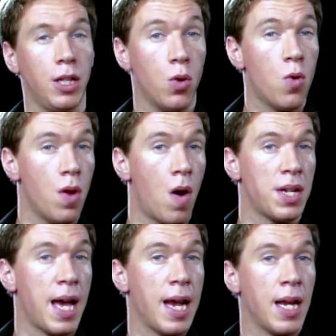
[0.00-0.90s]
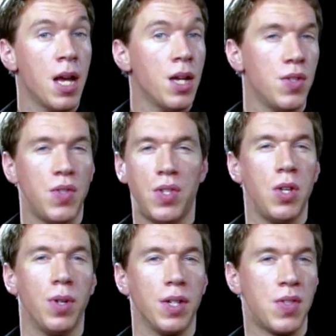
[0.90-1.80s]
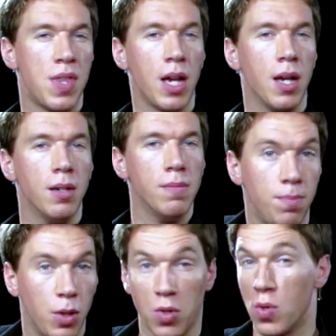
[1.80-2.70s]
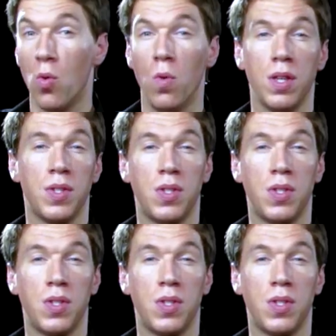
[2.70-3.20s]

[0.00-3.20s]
you're not a serious thinker, because all the